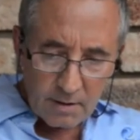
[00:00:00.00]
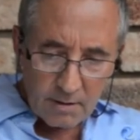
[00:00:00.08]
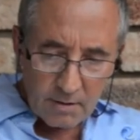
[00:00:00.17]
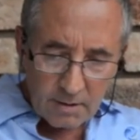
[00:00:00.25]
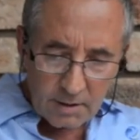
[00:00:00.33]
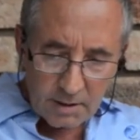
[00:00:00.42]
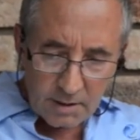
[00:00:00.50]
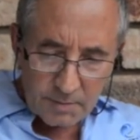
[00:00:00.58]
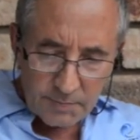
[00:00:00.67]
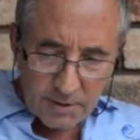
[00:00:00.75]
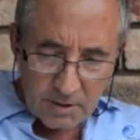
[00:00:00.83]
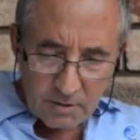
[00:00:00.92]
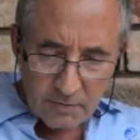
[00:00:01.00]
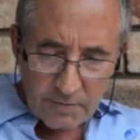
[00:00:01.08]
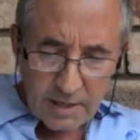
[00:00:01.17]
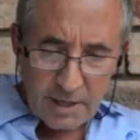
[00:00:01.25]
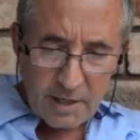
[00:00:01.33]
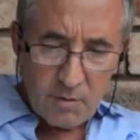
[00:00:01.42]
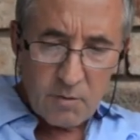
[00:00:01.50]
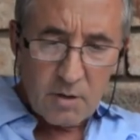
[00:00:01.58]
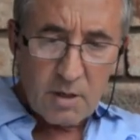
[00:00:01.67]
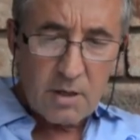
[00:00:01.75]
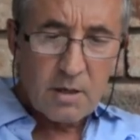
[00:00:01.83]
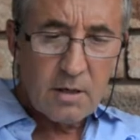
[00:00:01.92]
Look at this piece of
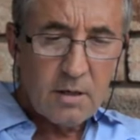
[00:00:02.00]
handiwork.